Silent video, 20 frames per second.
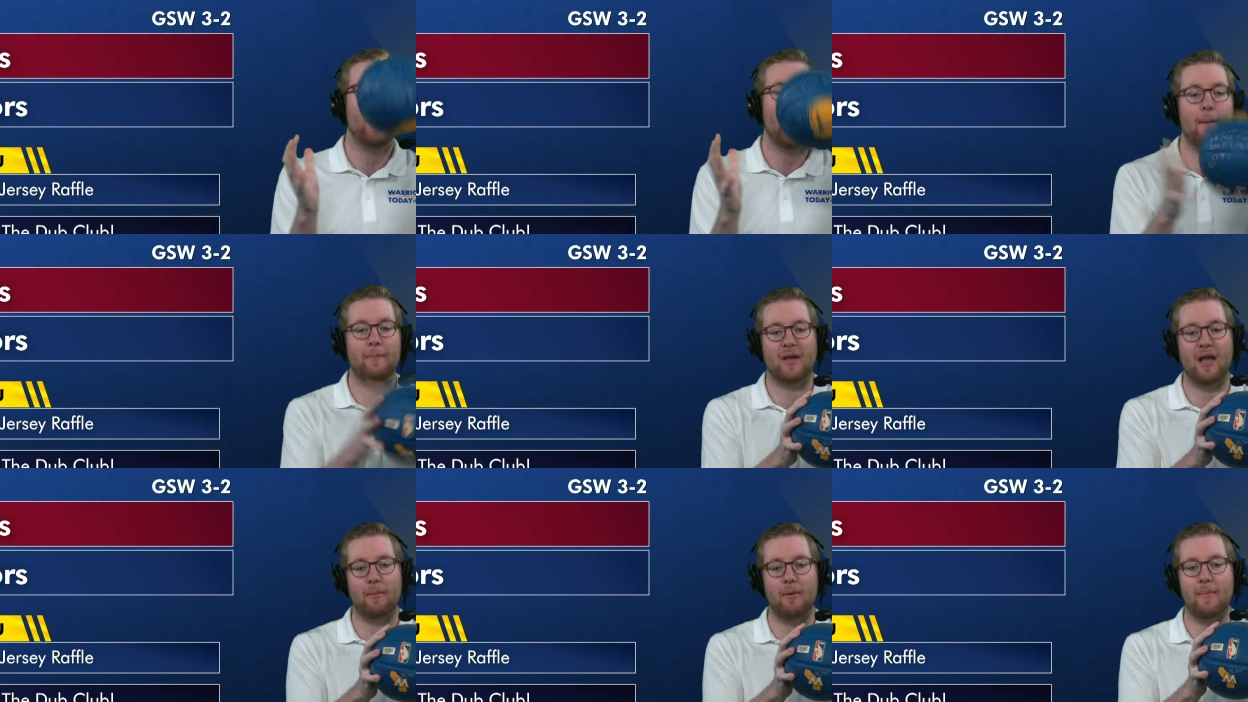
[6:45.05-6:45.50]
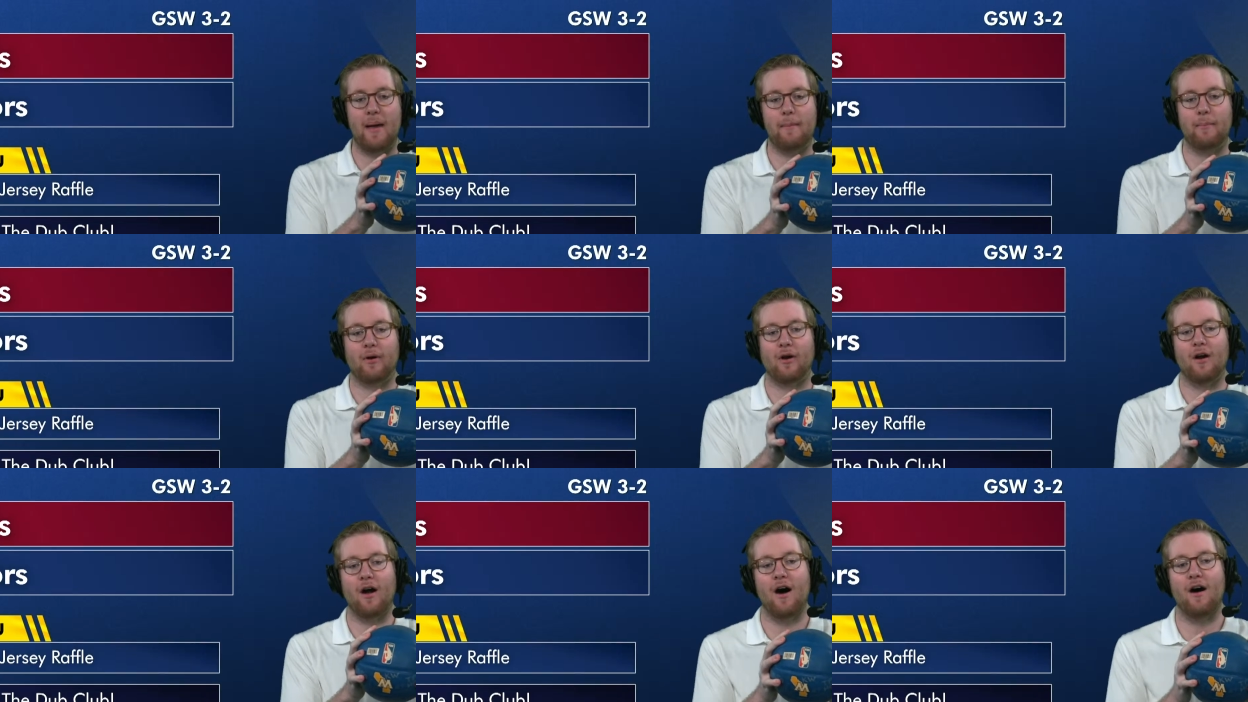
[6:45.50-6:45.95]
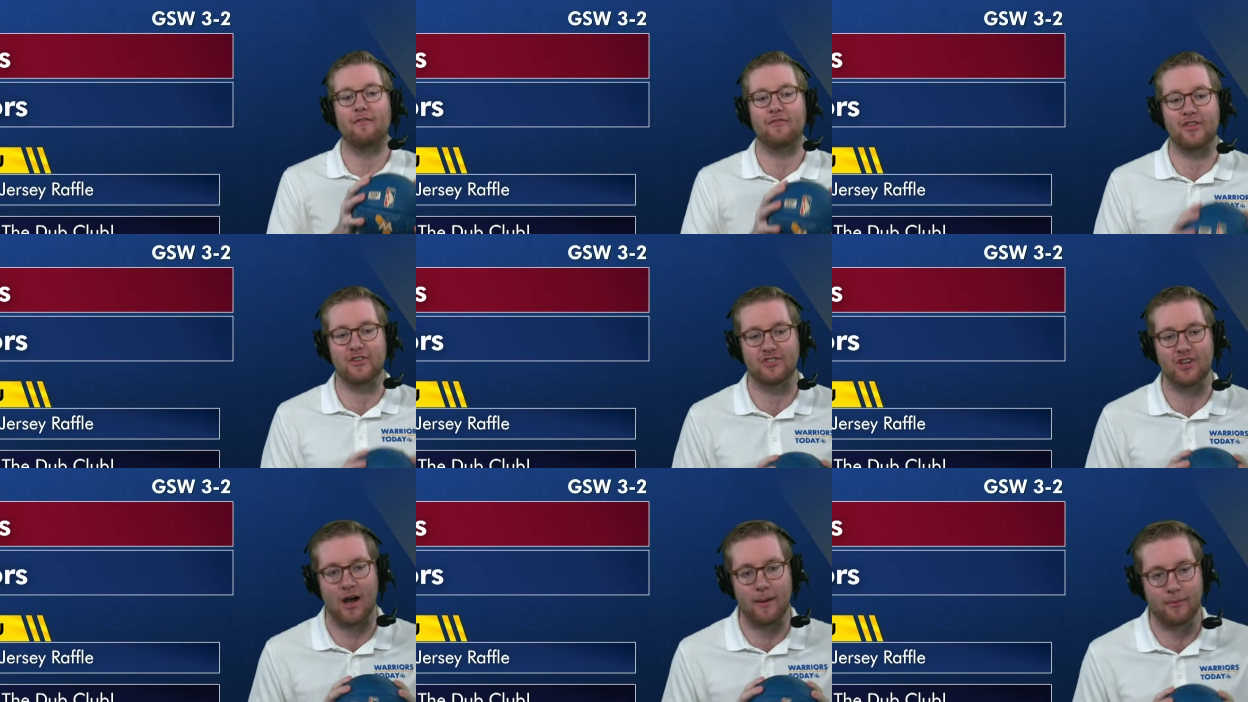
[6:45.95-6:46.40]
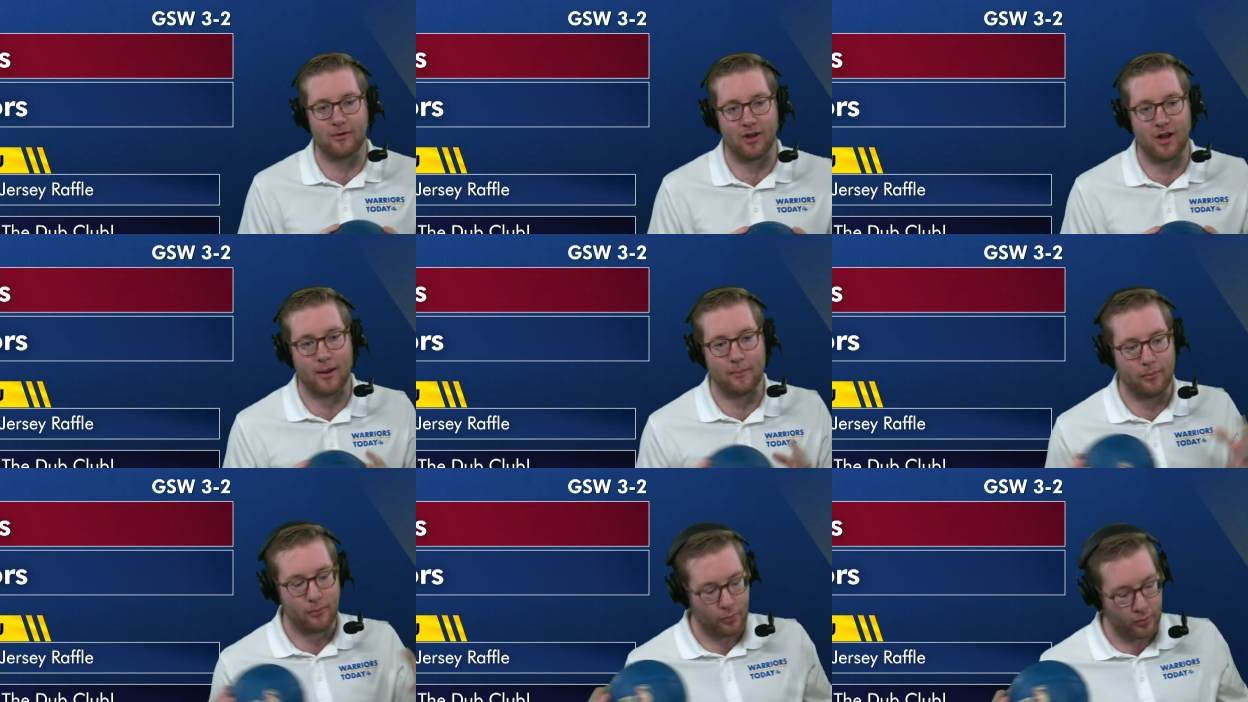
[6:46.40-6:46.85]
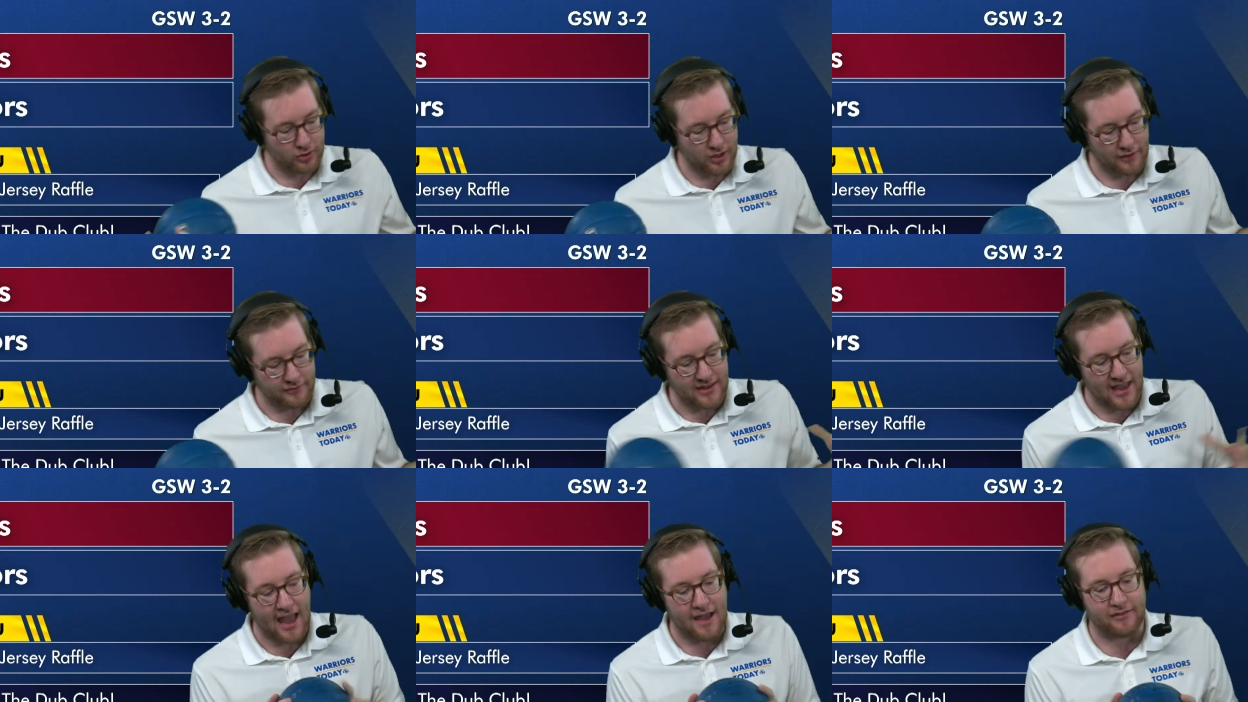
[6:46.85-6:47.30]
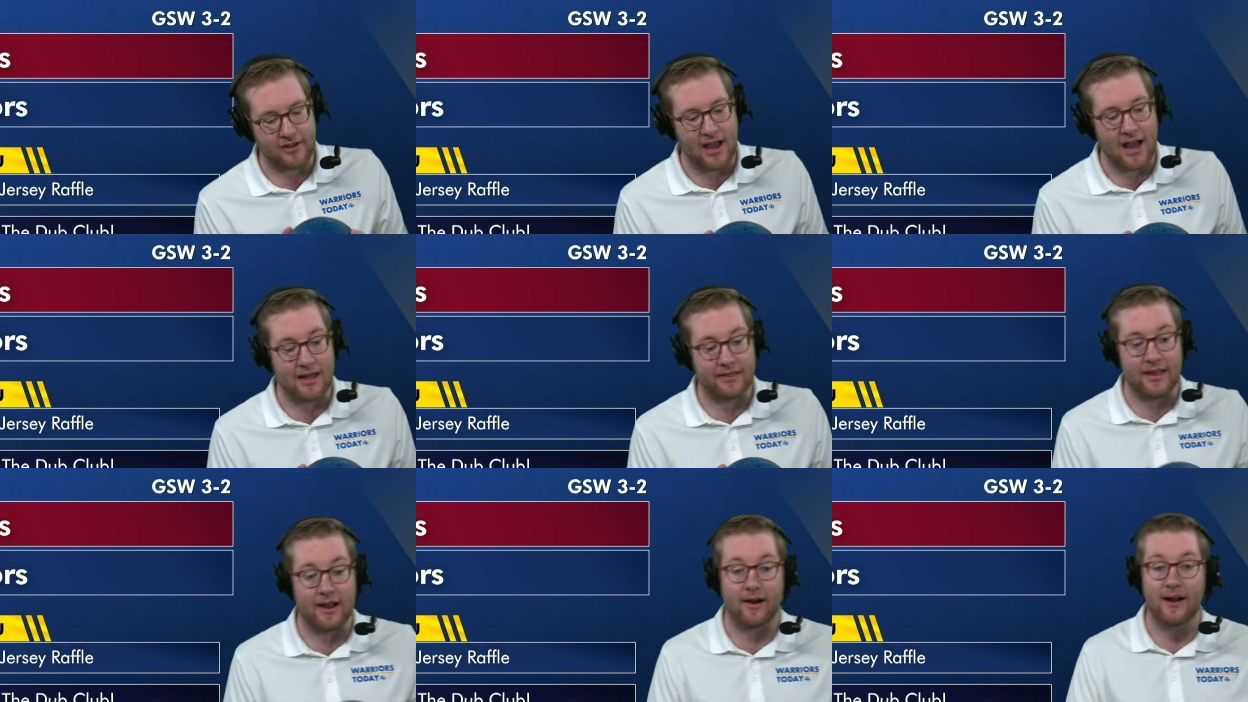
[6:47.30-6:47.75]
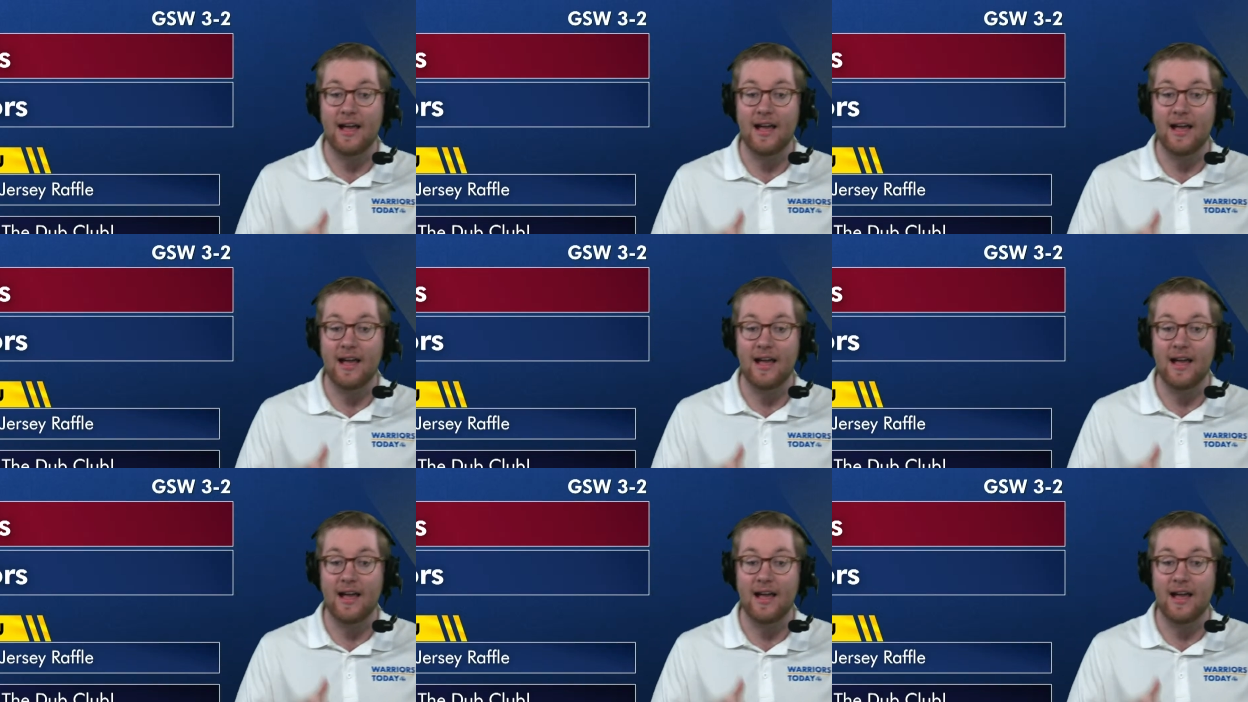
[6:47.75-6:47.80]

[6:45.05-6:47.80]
and become a member of the Dub Club. We'd love to have you on there.